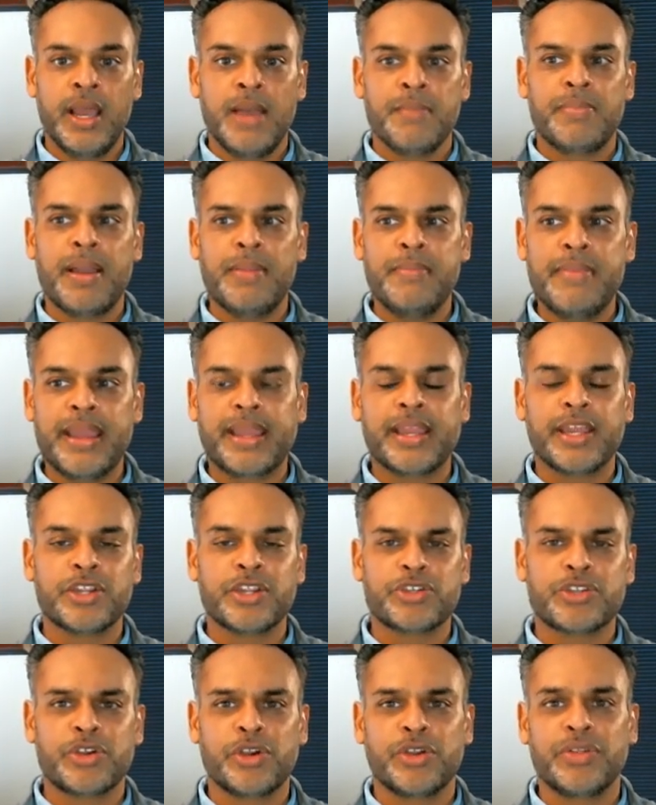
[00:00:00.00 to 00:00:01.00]
by making
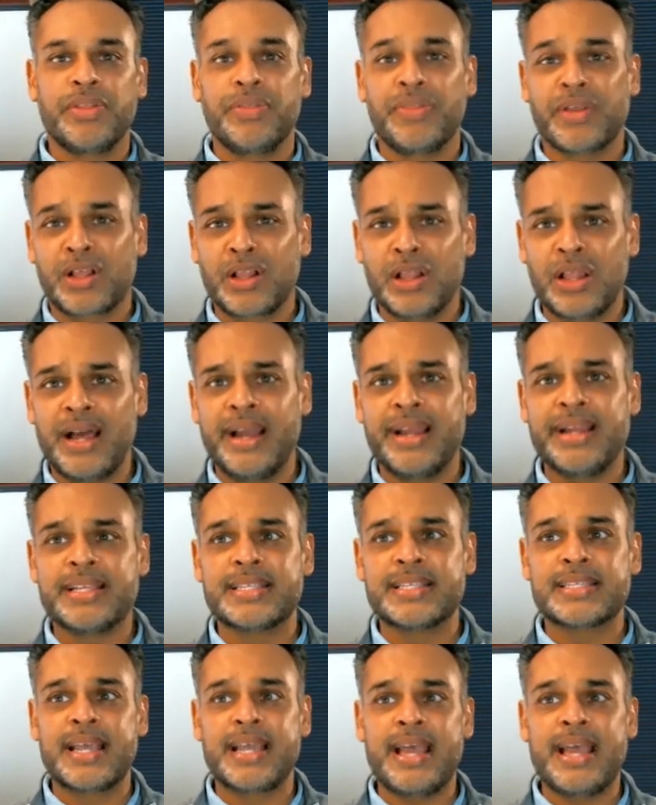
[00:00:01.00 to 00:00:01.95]
sure that the clients